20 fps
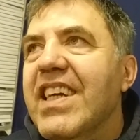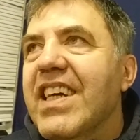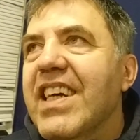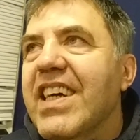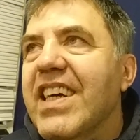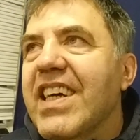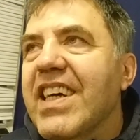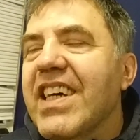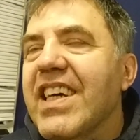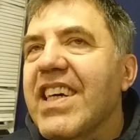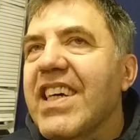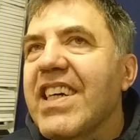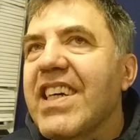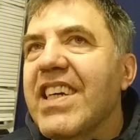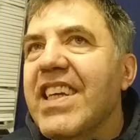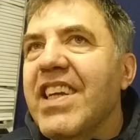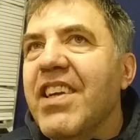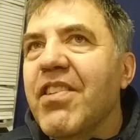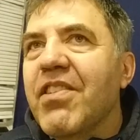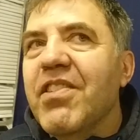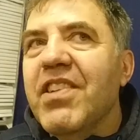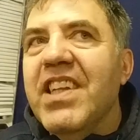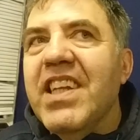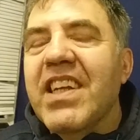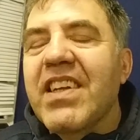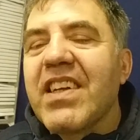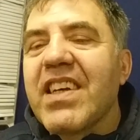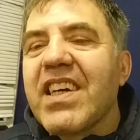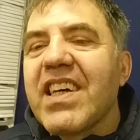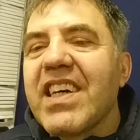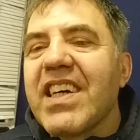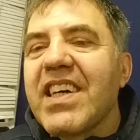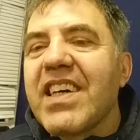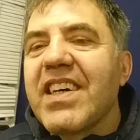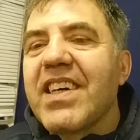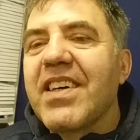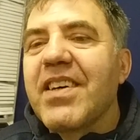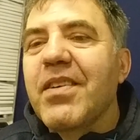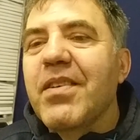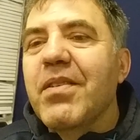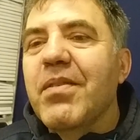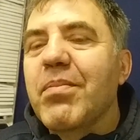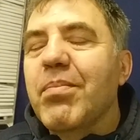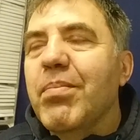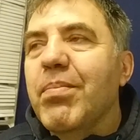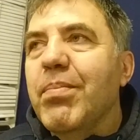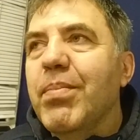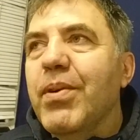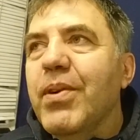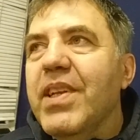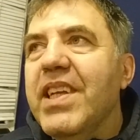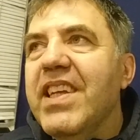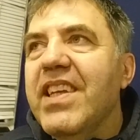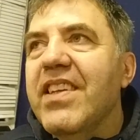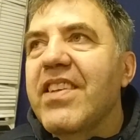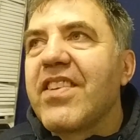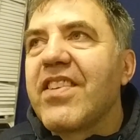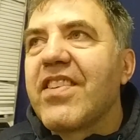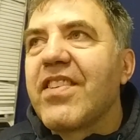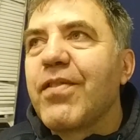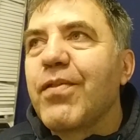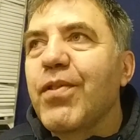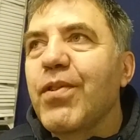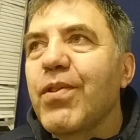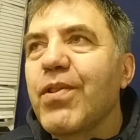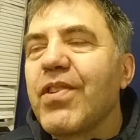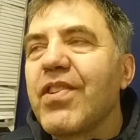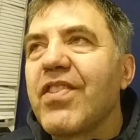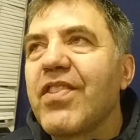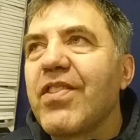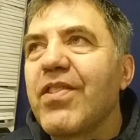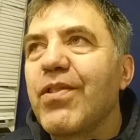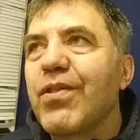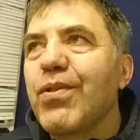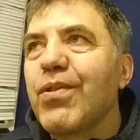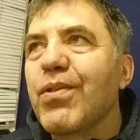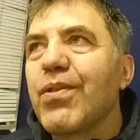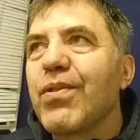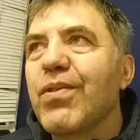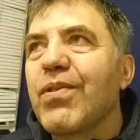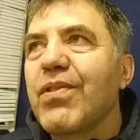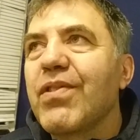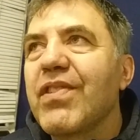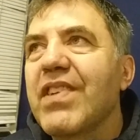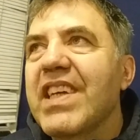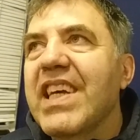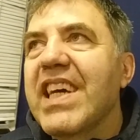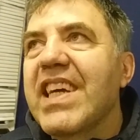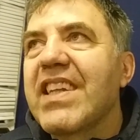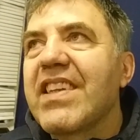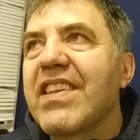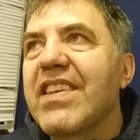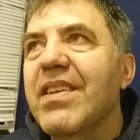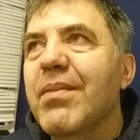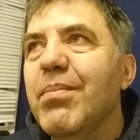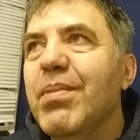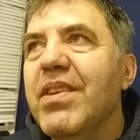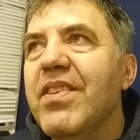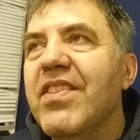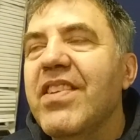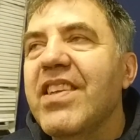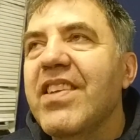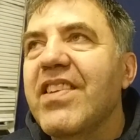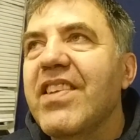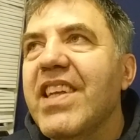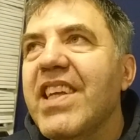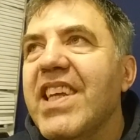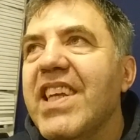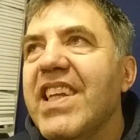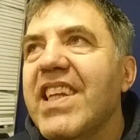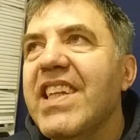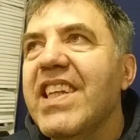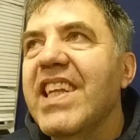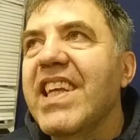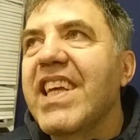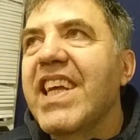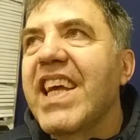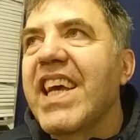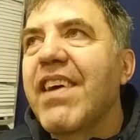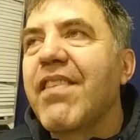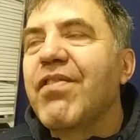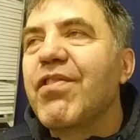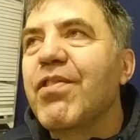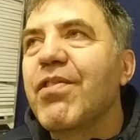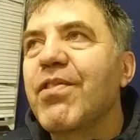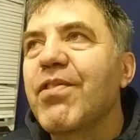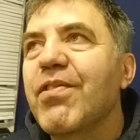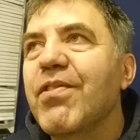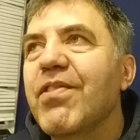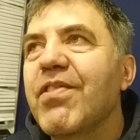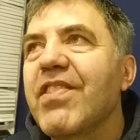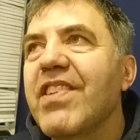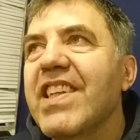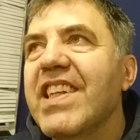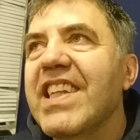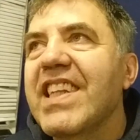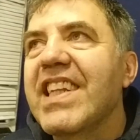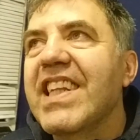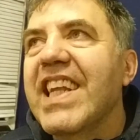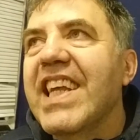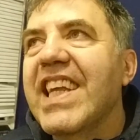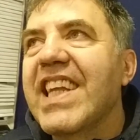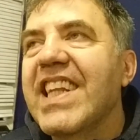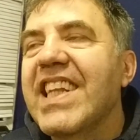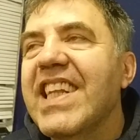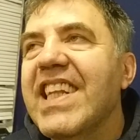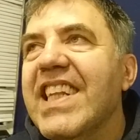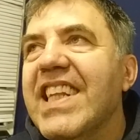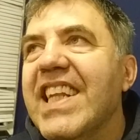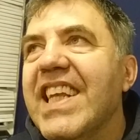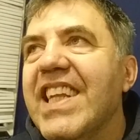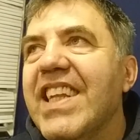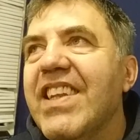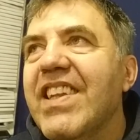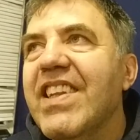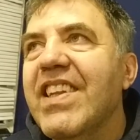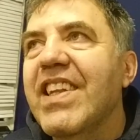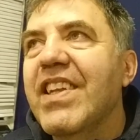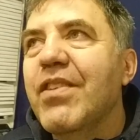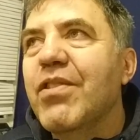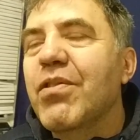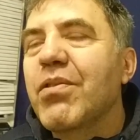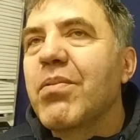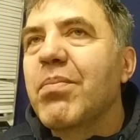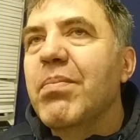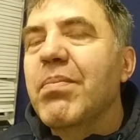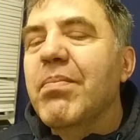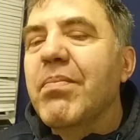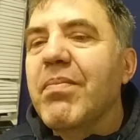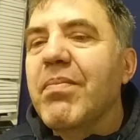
including police force, to get the business they have to do. They do.